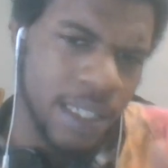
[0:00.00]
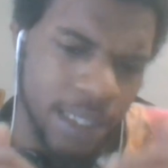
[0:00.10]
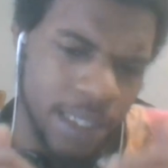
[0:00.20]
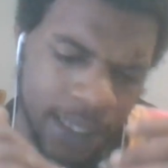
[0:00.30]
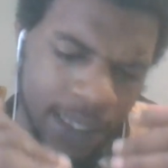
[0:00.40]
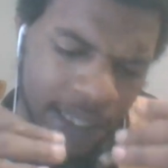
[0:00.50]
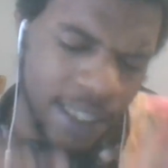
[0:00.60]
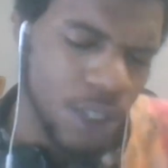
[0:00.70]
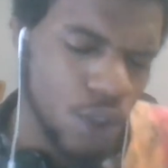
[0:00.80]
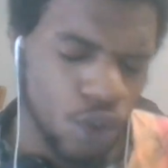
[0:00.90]

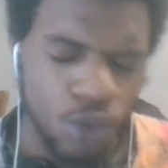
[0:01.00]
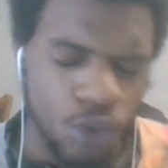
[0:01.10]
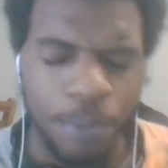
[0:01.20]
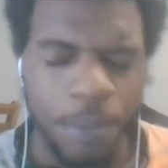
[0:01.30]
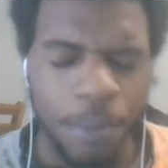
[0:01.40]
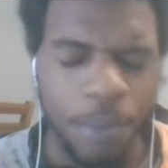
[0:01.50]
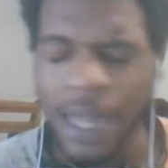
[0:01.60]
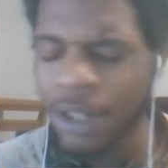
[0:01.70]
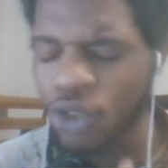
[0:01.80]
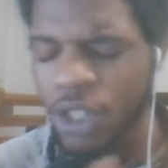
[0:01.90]
essential, but I
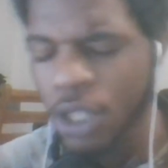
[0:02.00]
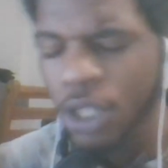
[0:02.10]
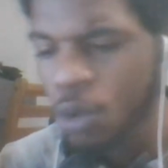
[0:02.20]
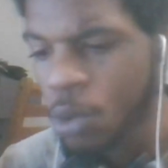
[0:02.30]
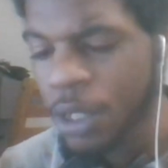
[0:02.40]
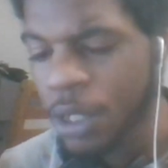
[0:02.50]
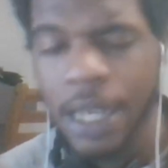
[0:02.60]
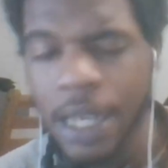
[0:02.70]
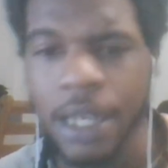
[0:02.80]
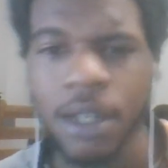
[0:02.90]
don't stick to one
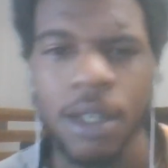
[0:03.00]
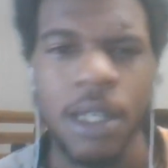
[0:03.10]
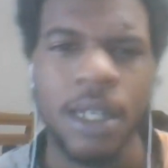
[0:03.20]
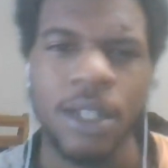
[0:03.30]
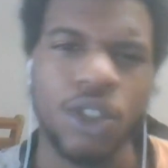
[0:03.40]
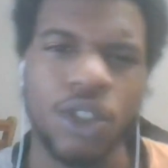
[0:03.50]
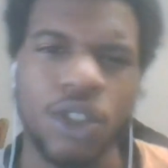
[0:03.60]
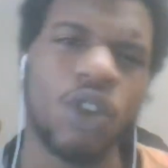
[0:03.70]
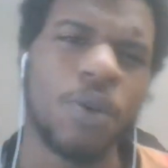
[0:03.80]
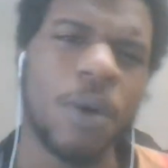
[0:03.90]
thing.
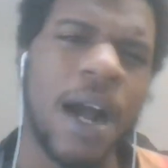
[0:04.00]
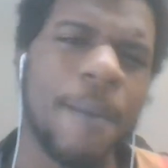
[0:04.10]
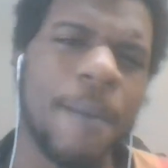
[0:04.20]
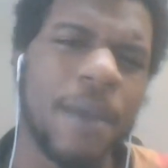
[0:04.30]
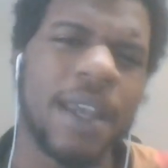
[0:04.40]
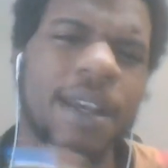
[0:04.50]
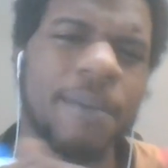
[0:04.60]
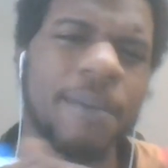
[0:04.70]
So I made my